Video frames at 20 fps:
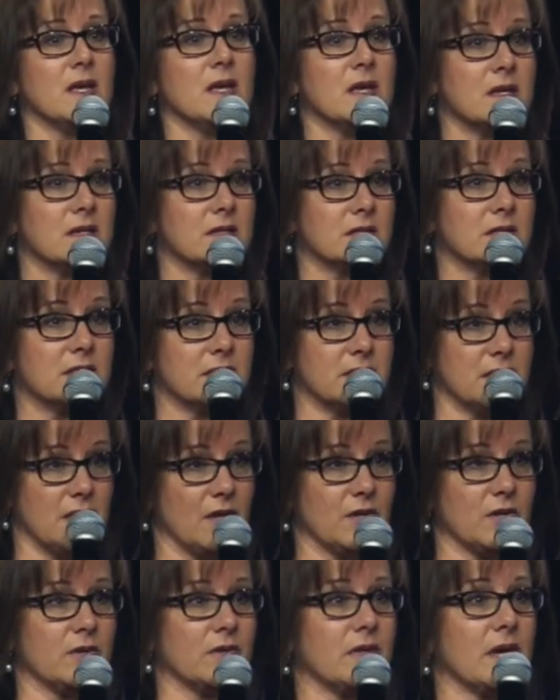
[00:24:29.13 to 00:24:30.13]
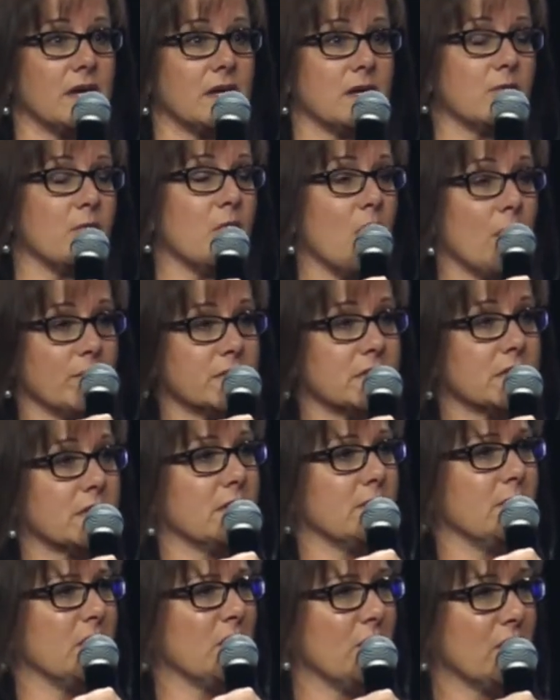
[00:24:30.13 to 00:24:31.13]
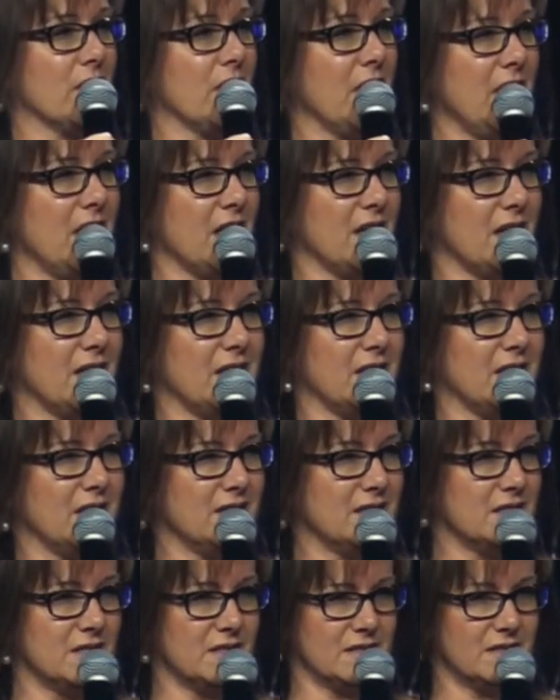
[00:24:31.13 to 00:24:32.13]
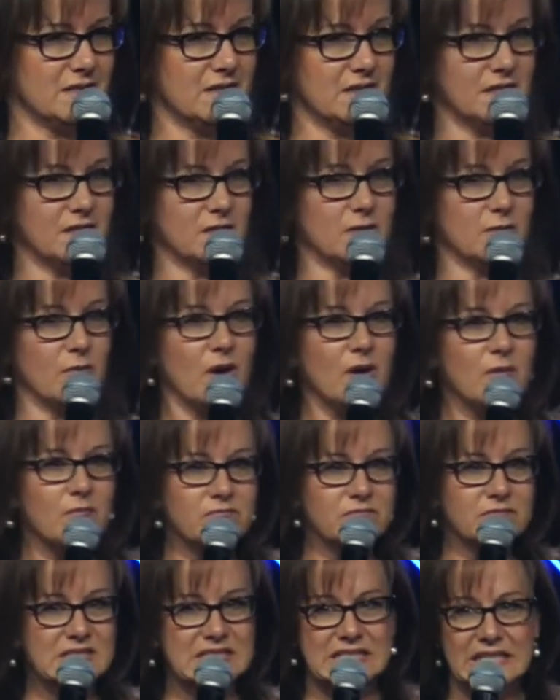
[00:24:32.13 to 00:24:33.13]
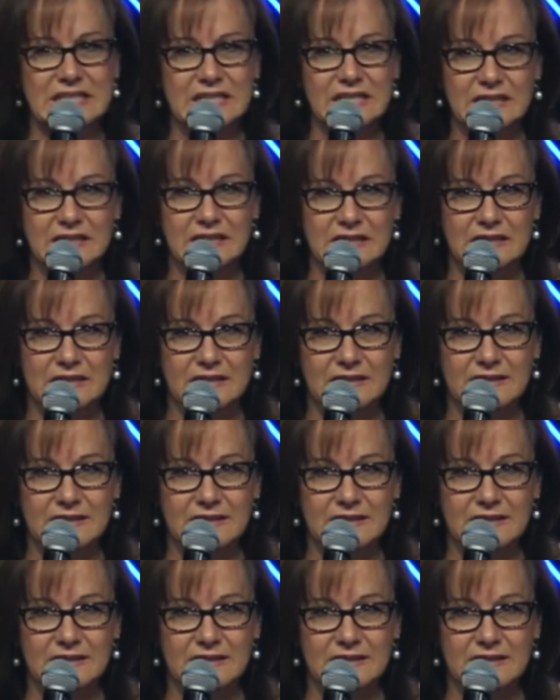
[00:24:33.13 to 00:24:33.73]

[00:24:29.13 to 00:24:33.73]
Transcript: to tell you that your mom's going to be okay. Is your mom sick?